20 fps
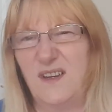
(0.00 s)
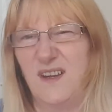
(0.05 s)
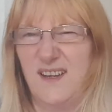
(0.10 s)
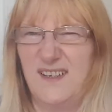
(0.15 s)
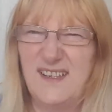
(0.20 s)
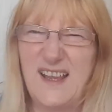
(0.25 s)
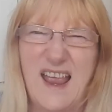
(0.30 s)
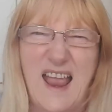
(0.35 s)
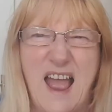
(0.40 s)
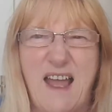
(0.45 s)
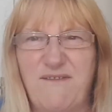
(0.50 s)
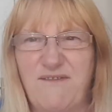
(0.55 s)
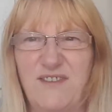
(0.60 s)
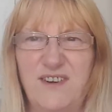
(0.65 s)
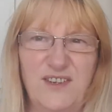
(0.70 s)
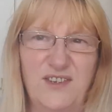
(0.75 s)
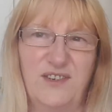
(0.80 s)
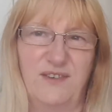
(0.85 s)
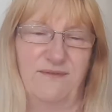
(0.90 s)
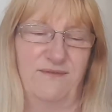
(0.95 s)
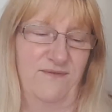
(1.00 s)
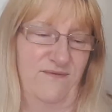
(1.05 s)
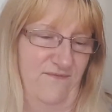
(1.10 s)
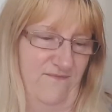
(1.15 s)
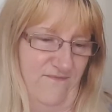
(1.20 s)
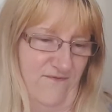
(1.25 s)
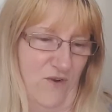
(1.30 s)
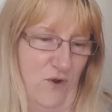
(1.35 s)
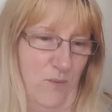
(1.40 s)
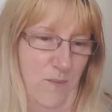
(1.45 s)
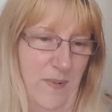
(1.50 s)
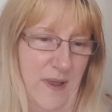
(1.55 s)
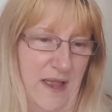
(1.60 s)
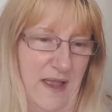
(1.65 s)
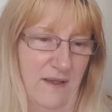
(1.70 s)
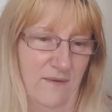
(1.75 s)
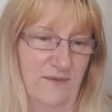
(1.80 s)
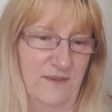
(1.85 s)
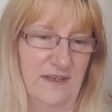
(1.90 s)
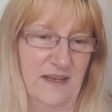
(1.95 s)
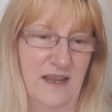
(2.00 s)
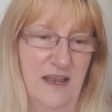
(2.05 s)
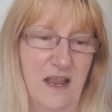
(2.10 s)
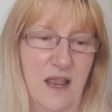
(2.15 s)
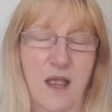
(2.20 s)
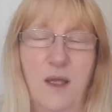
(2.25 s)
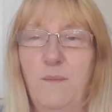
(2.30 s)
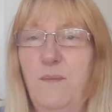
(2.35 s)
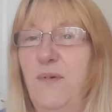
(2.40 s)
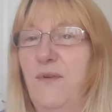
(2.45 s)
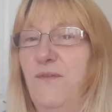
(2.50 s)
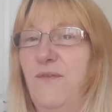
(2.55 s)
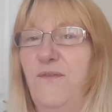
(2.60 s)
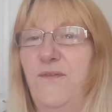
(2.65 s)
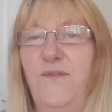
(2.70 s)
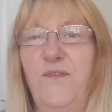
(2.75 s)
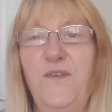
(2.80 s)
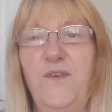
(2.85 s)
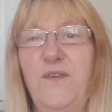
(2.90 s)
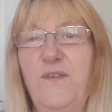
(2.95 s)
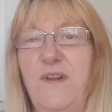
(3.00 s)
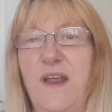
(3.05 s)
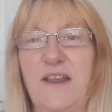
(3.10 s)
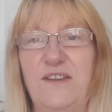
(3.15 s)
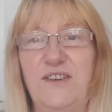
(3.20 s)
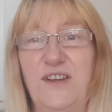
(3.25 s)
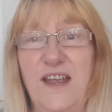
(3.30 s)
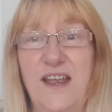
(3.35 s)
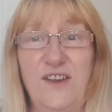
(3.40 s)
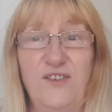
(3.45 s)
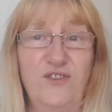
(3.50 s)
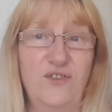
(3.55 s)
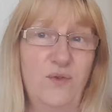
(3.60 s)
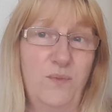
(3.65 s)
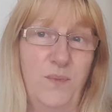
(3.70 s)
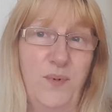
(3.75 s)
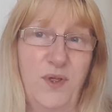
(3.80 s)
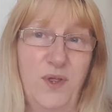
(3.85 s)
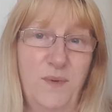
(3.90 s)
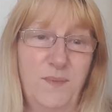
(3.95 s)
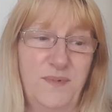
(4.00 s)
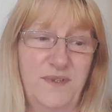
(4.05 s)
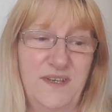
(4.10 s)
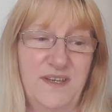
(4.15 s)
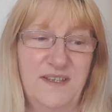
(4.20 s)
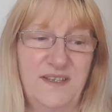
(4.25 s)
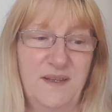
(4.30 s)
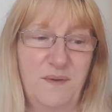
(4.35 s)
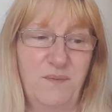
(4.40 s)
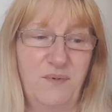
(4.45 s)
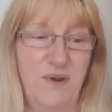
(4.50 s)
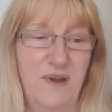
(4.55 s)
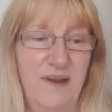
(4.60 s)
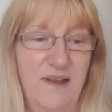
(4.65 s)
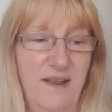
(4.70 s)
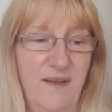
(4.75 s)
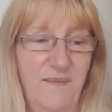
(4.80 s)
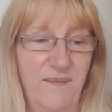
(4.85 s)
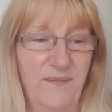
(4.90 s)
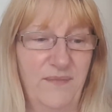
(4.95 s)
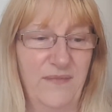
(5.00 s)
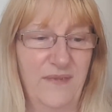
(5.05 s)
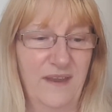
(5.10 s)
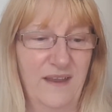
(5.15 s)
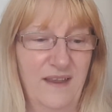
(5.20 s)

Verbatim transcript: So you could say average four pounds, but for educational purposes, they're brilliant.